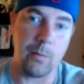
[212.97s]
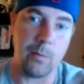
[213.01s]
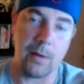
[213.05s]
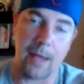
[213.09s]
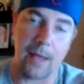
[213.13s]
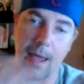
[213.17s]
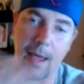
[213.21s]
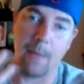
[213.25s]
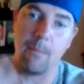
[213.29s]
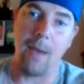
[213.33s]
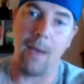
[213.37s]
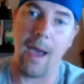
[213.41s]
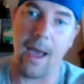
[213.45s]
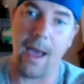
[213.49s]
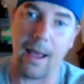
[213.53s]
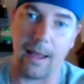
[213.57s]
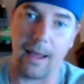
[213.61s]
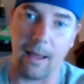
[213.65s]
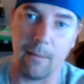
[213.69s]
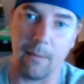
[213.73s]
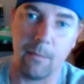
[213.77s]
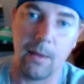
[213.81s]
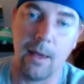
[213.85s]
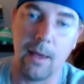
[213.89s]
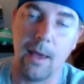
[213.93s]
We can't bag
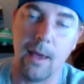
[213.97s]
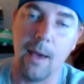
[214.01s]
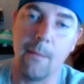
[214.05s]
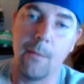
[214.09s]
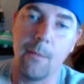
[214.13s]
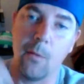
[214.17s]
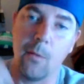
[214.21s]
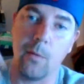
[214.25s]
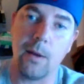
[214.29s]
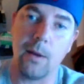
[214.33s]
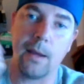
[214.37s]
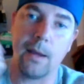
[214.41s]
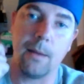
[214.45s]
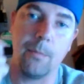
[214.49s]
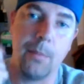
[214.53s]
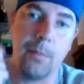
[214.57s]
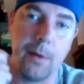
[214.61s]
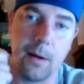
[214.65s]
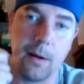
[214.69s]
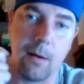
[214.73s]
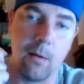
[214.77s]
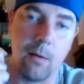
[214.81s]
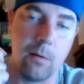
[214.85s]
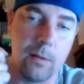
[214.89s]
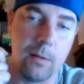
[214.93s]
him, but we can
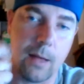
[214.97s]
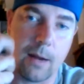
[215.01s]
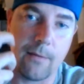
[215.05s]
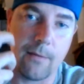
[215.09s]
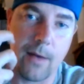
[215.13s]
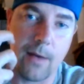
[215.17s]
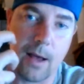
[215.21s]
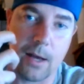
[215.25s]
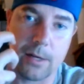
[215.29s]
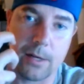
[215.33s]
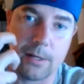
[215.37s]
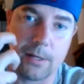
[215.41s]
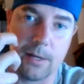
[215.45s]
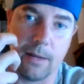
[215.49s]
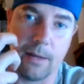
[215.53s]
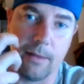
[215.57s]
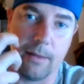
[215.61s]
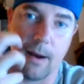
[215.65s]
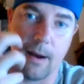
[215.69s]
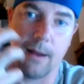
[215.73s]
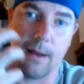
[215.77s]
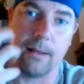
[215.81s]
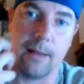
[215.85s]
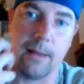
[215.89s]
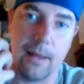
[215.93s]
put a whole lot of oxygen in
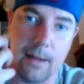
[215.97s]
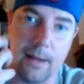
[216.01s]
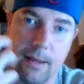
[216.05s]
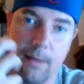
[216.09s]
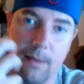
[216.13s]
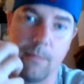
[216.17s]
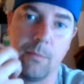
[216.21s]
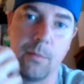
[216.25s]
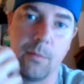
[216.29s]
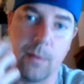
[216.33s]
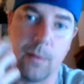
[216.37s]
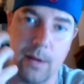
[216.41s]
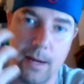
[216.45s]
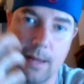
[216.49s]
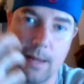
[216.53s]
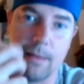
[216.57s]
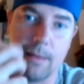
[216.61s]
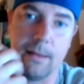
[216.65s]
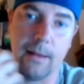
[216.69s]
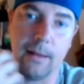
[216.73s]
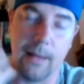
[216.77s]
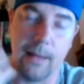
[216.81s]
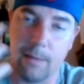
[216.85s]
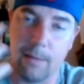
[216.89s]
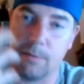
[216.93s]
there and let him breathe
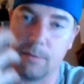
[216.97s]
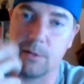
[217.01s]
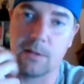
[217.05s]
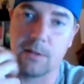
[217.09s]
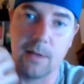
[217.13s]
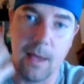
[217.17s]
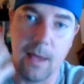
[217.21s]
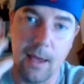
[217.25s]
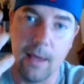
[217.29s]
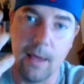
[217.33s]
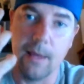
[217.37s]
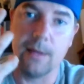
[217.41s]
and let him just